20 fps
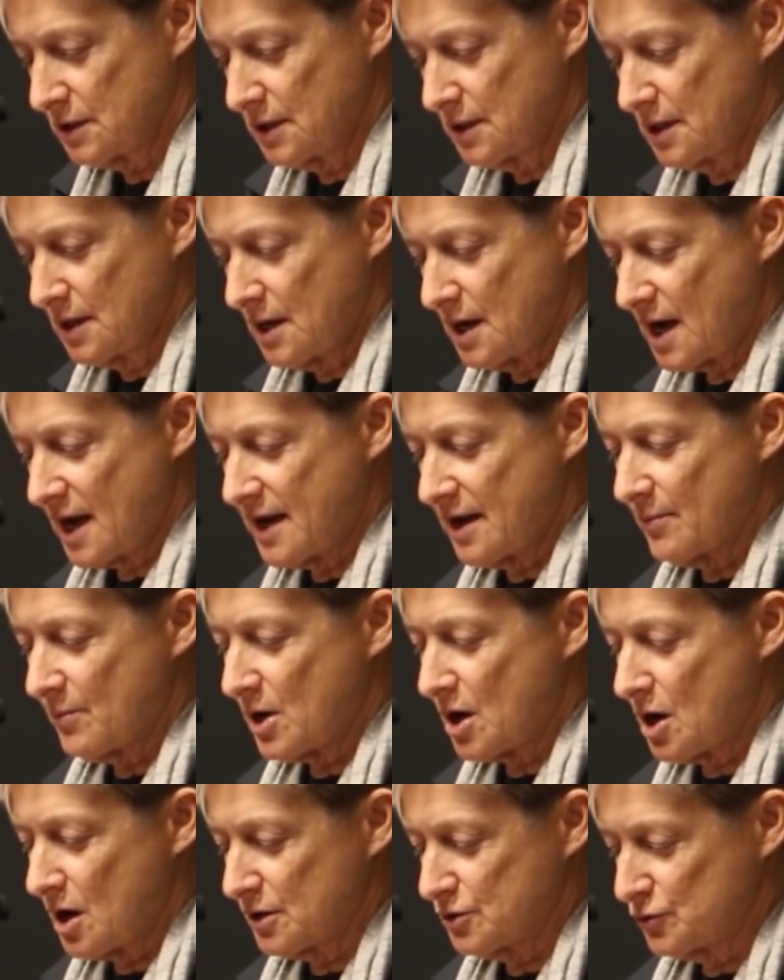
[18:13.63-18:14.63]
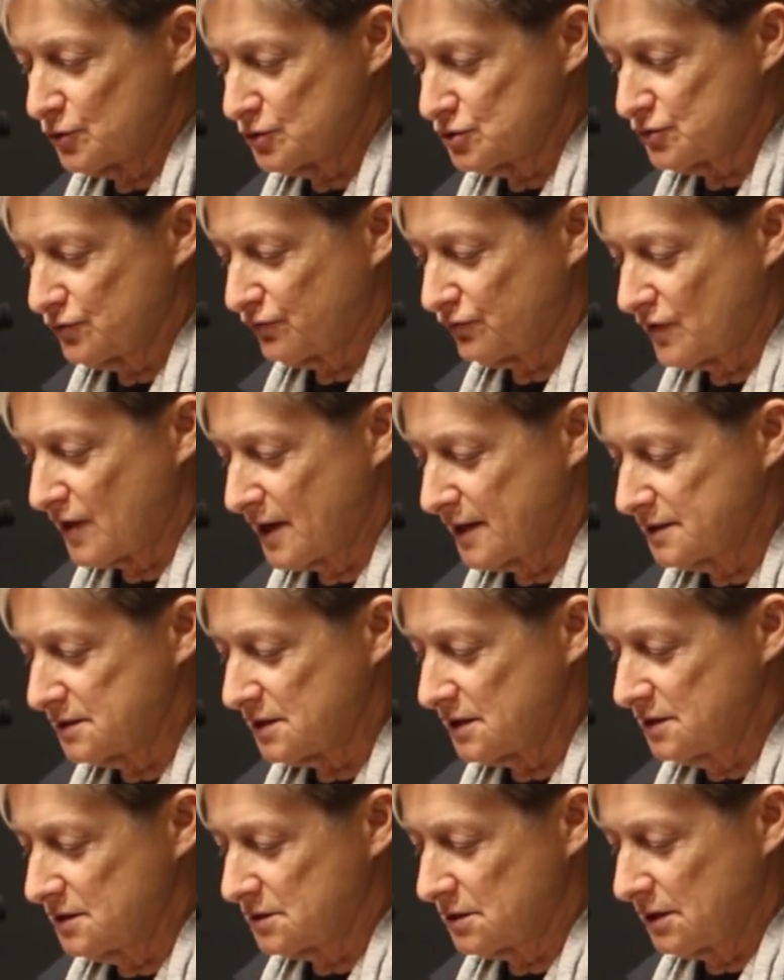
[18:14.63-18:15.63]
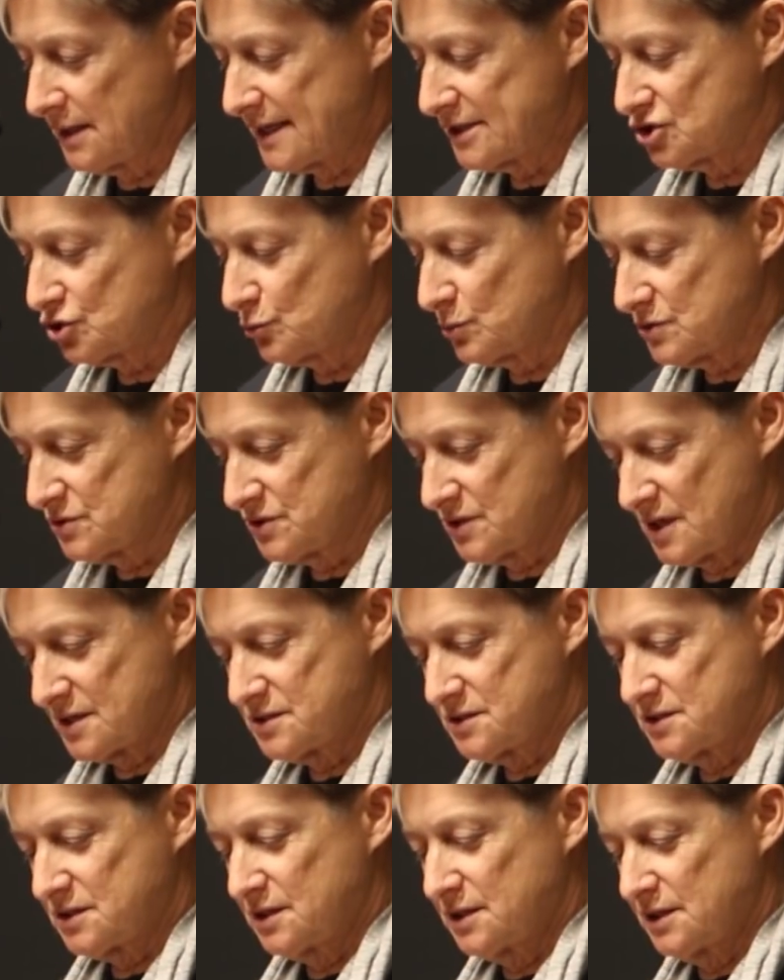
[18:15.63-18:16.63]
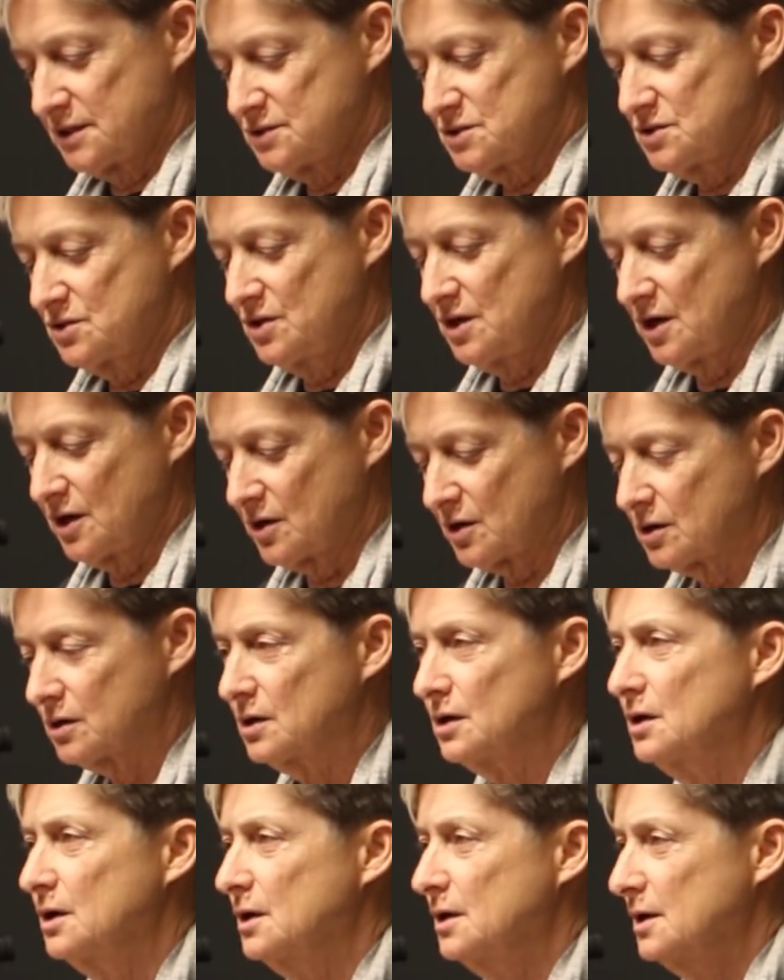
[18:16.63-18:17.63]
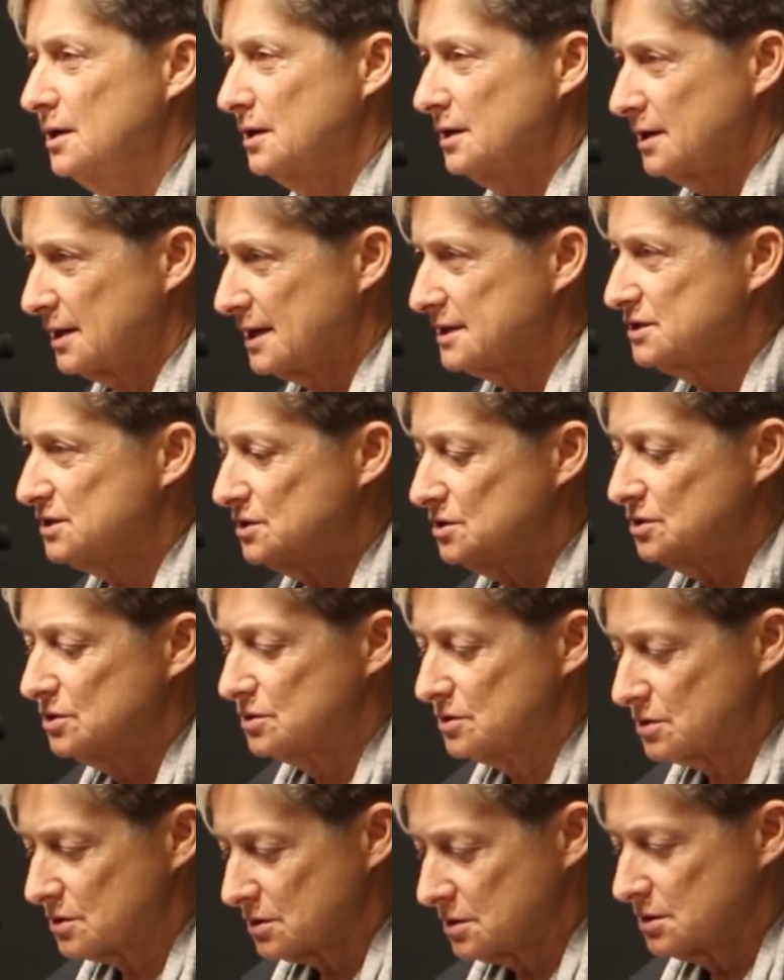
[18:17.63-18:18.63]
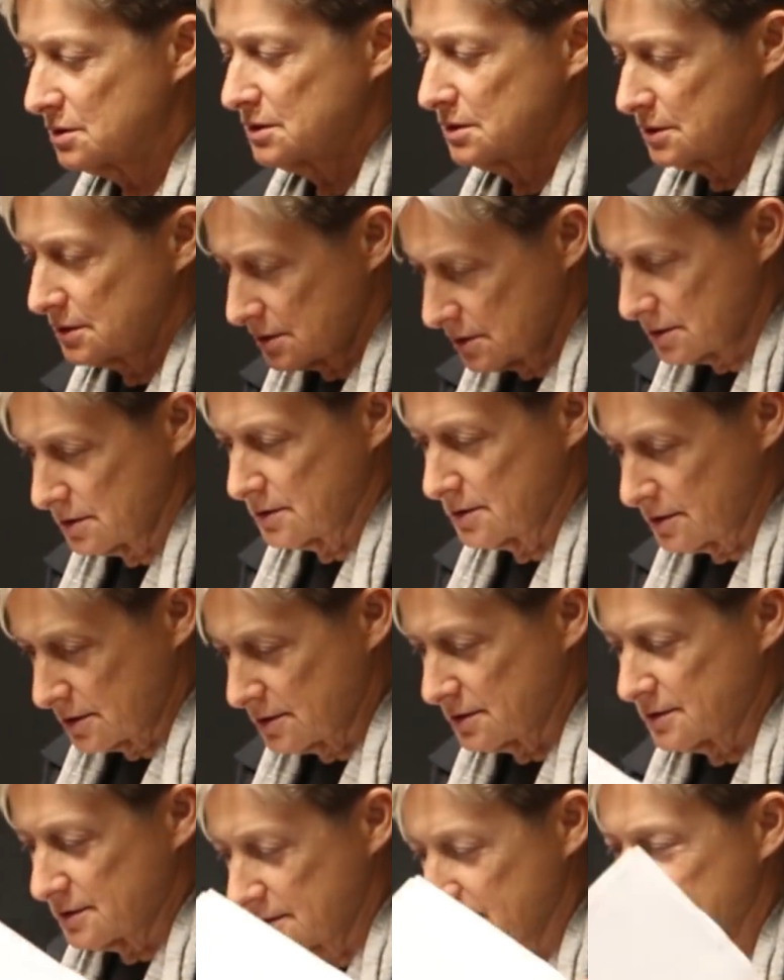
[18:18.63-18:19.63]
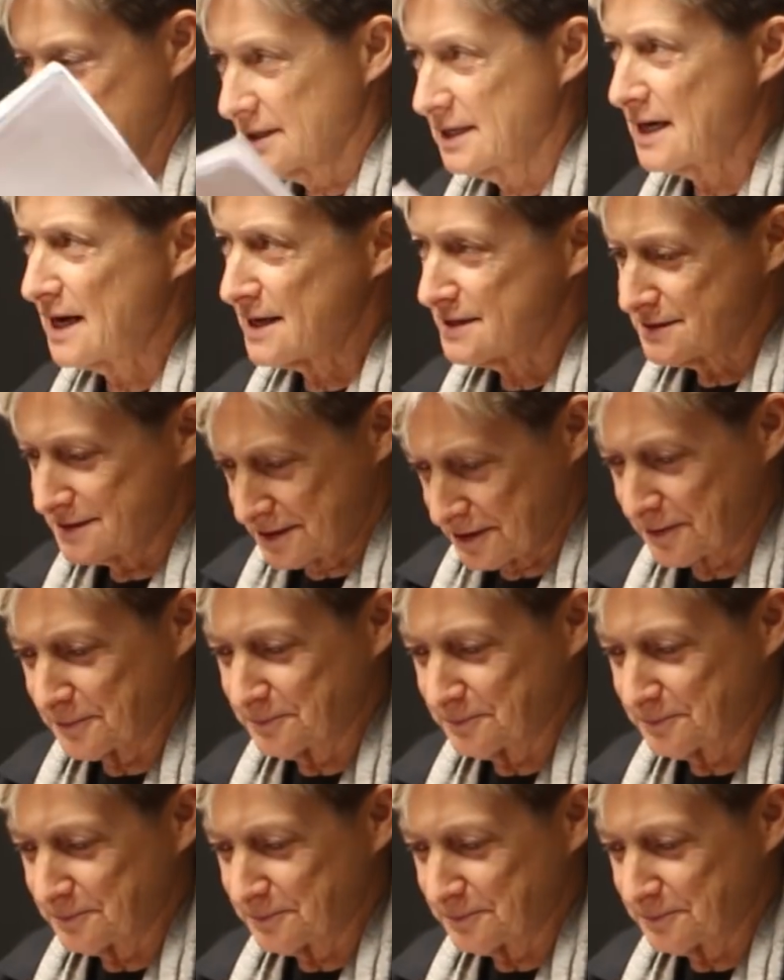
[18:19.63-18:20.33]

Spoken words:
I am honored to find intellectual sustenance there and here. Gracias.